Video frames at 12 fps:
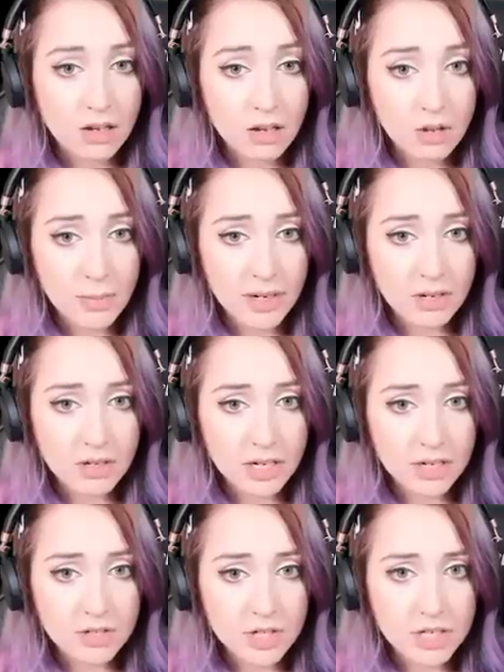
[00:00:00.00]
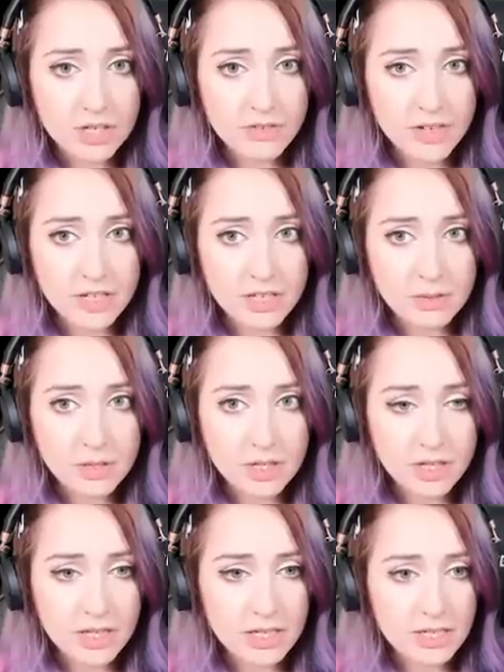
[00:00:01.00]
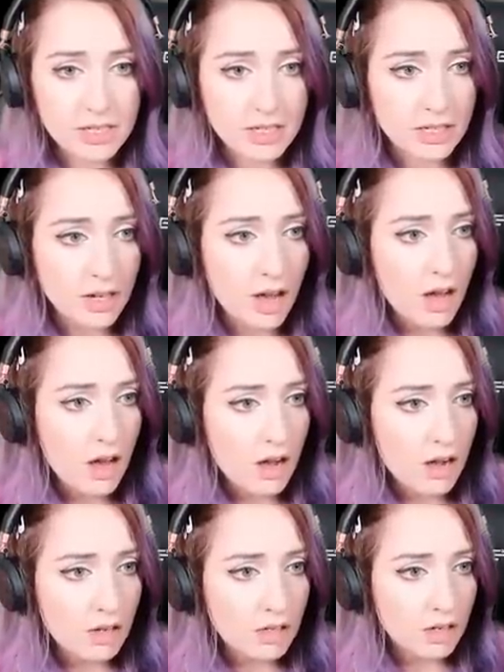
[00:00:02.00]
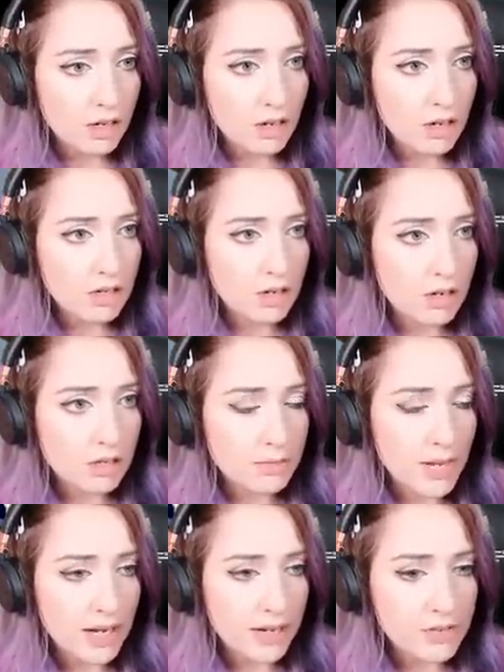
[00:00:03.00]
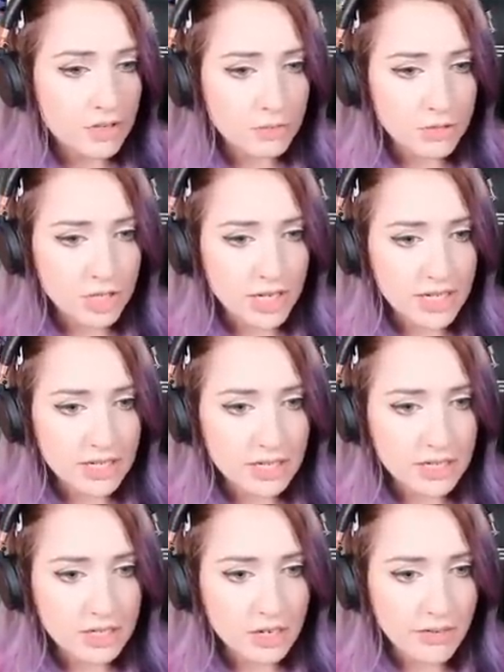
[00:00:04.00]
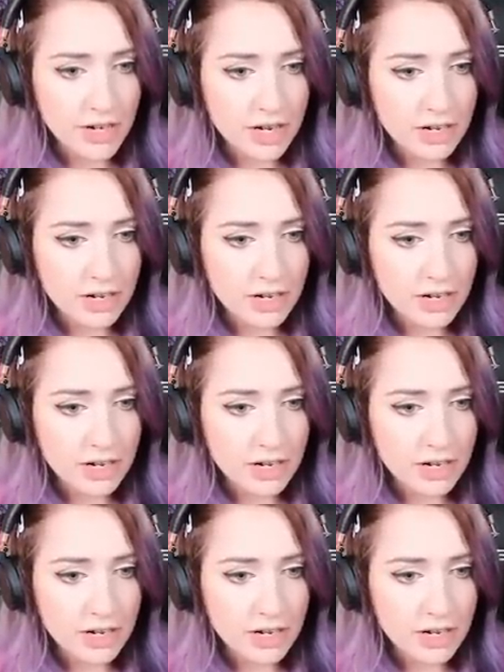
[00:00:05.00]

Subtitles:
Oh, my God, I can change the resolution of this. Oh, God, my life's so much easier. Sorry, hang